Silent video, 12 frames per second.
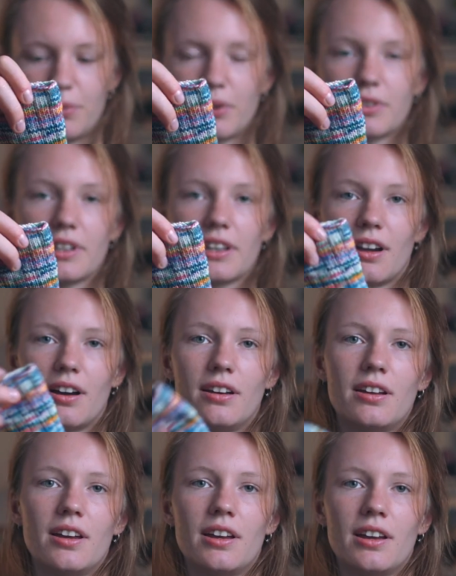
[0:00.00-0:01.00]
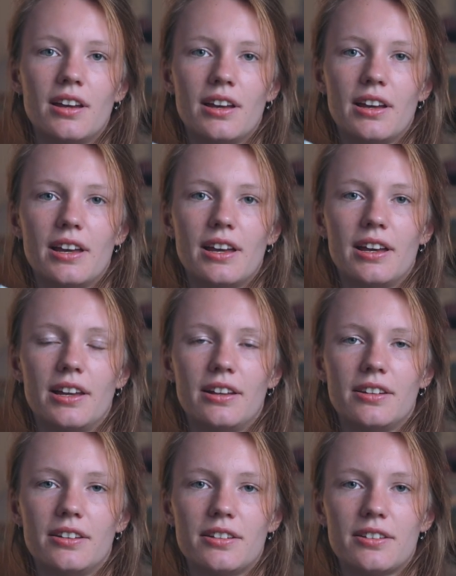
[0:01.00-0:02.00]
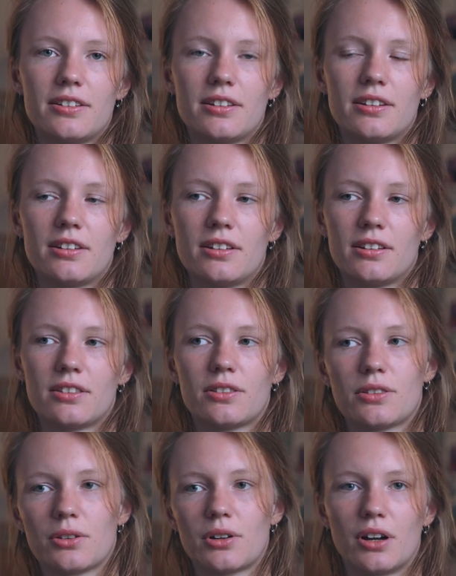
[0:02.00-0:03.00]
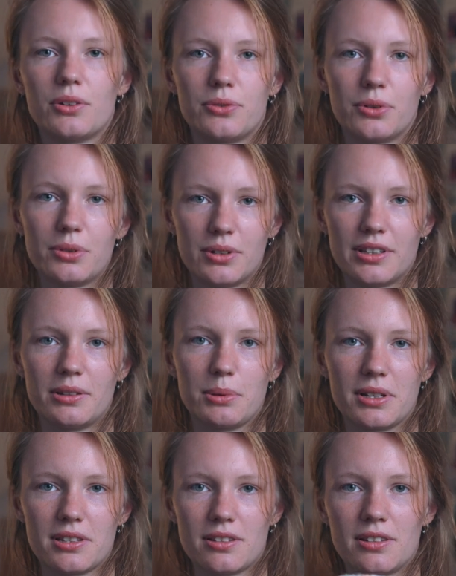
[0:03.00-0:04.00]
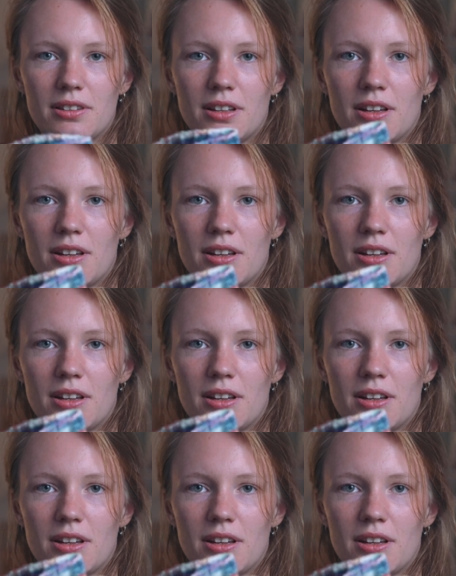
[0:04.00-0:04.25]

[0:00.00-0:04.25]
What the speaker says: broke the yarn and took off all the yarn